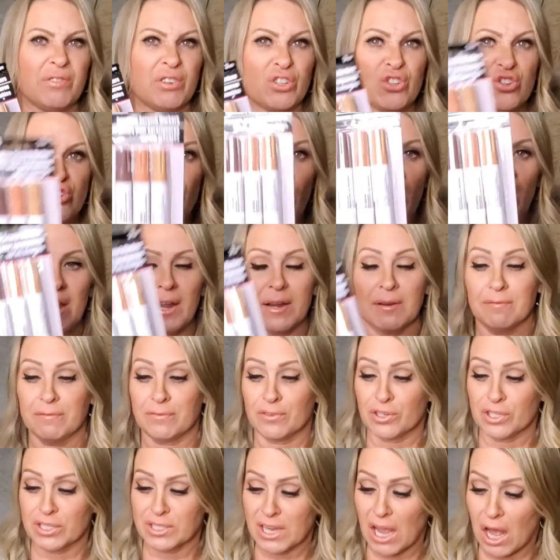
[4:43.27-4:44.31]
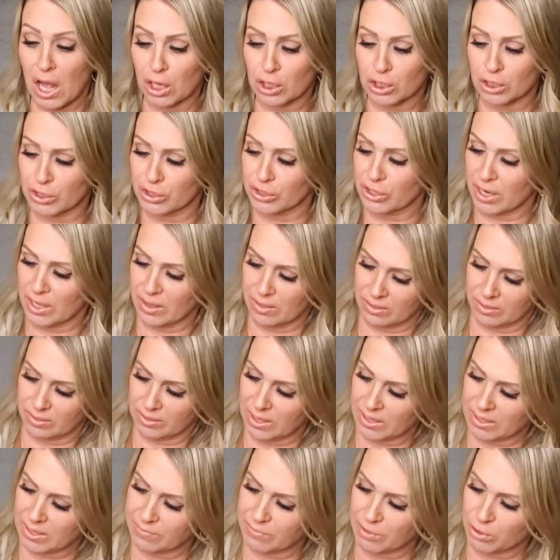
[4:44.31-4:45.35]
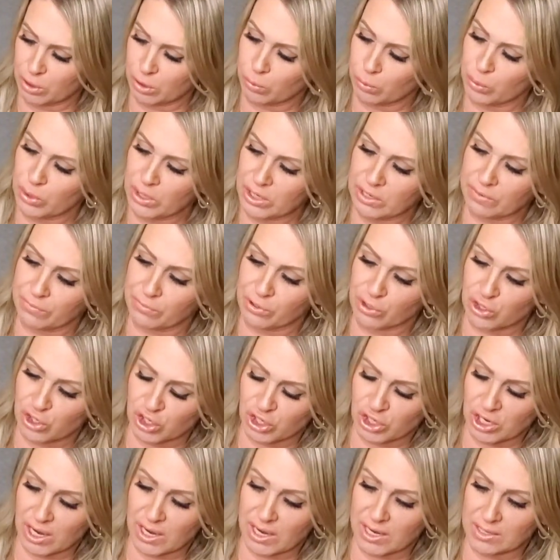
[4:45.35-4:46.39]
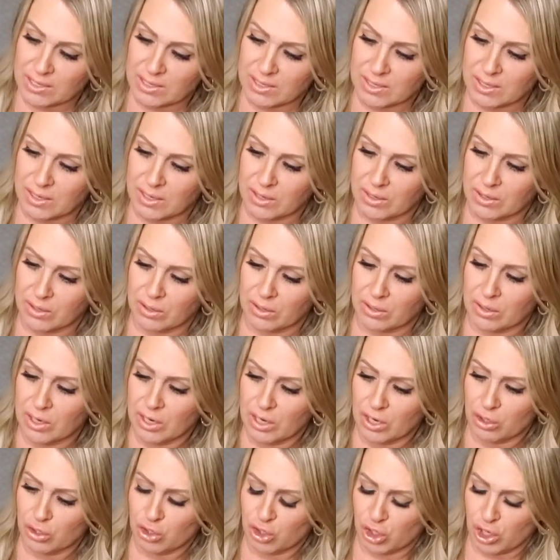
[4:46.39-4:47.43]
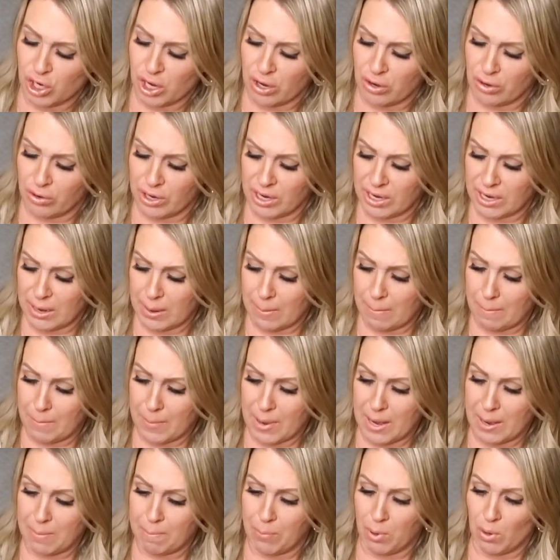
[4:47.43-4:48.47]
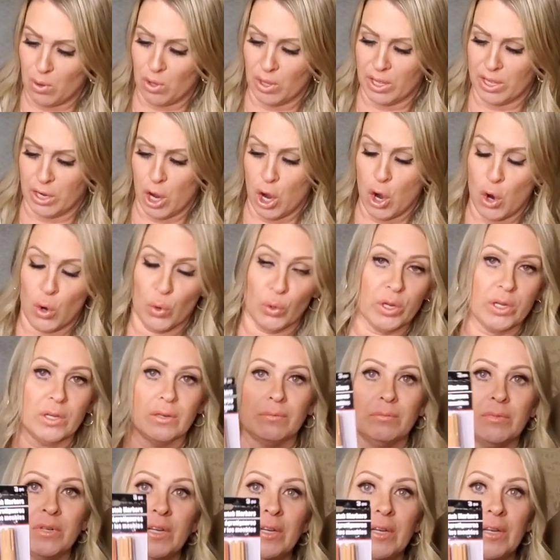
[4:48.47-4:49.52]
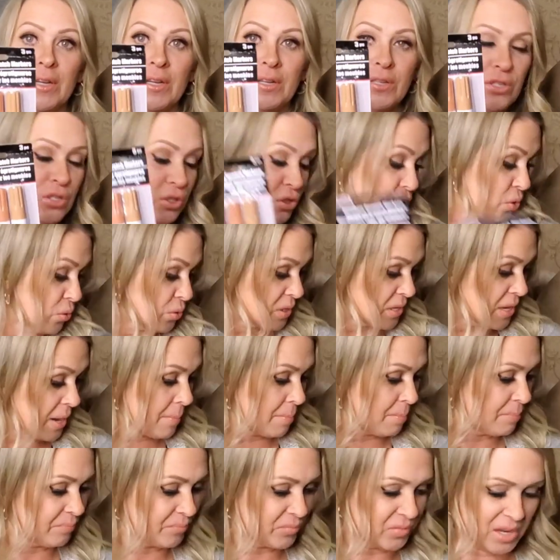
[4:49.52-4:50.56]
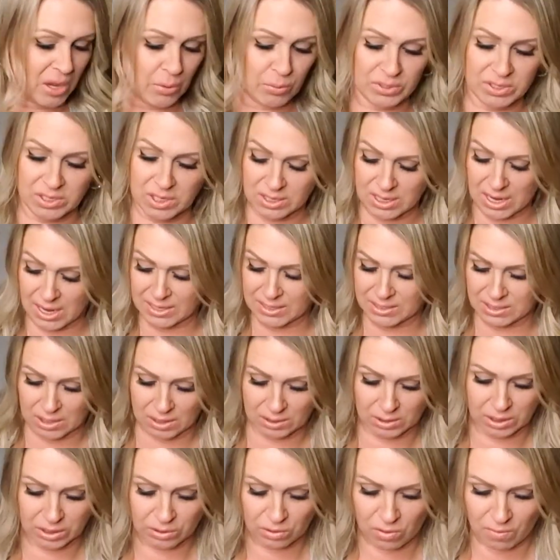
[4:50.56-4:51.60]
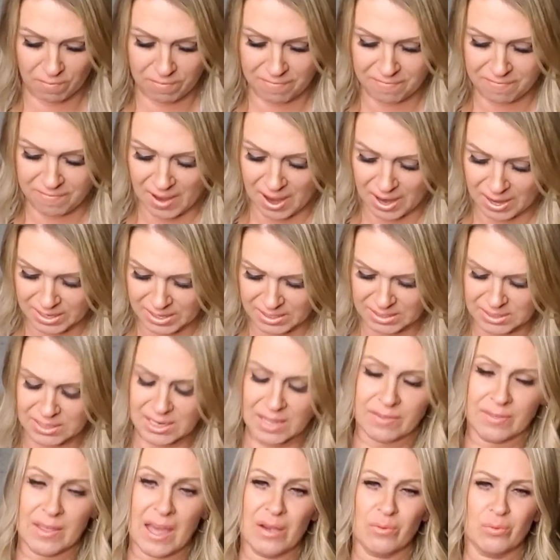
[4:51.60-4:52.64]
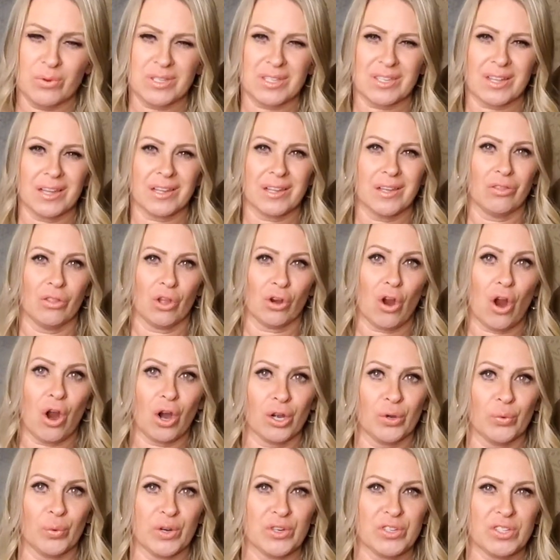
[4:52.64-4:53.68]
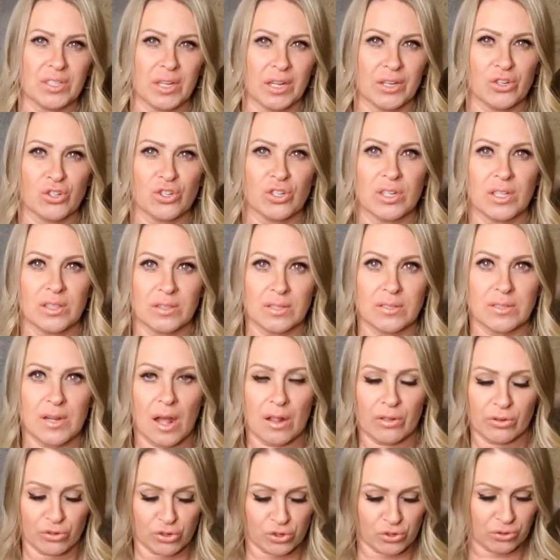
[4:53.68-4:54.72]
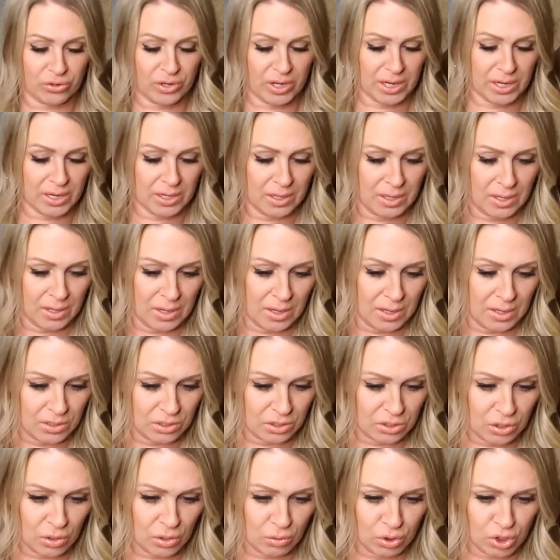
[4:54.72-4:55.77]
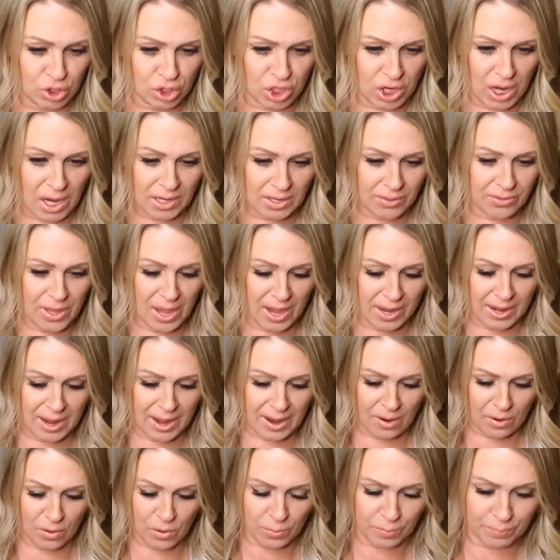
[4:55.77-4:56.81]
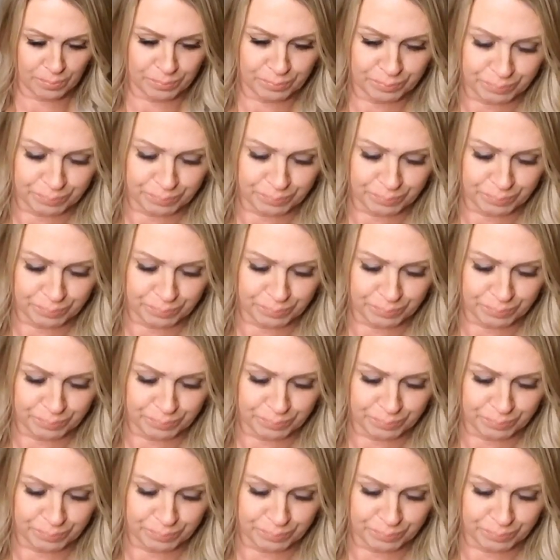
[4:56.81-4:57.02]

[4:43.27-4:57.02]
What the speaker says: it a try for $1, and they give you 3 different shades here: cherry, maple, and oak. So, yep, that was a nice little find, and that was like in their hardware section at the Dollar Tree, so check that out.